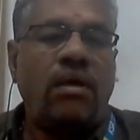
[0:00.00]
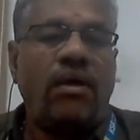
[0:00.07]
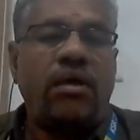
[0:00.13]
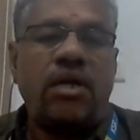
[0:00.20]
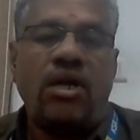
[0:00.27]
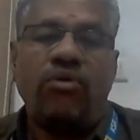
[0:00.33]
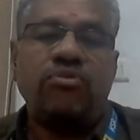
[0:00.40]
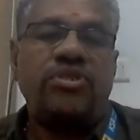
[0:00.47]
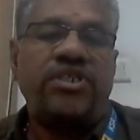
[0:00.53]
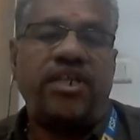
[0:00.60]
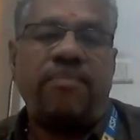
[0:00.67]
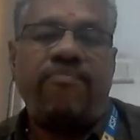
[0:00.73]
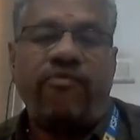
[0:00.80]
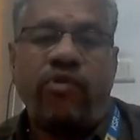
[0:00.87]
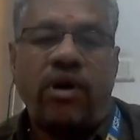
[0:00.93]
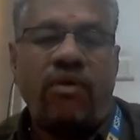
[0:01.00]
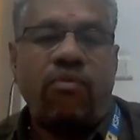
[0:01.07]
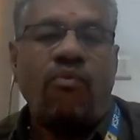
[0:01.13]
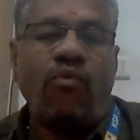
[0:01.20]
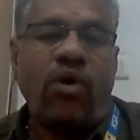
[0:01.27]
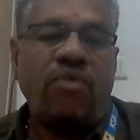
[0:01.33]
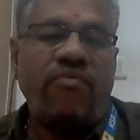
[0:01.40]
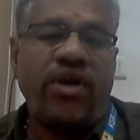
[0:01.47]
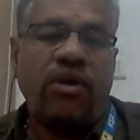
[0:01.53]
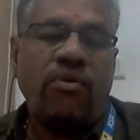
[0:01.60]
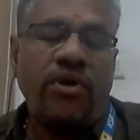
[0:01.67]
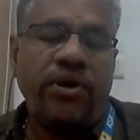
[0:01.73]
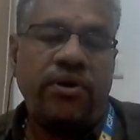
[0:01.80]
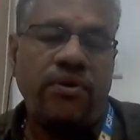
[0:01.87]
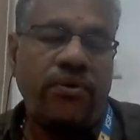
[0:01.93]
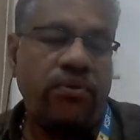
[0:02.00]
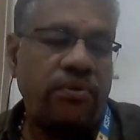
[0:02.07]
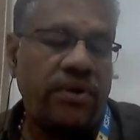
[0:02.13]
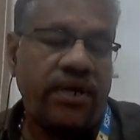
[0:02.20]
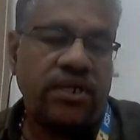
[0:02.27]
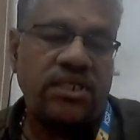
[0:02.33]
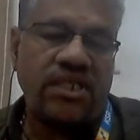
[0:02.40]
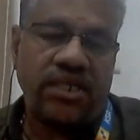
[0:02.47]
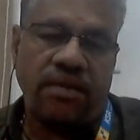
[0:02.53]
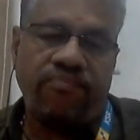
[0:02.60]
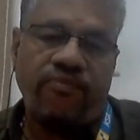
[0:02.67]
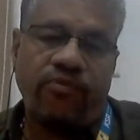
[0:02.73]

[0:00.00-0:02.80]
Now step 1, what we are going to do in step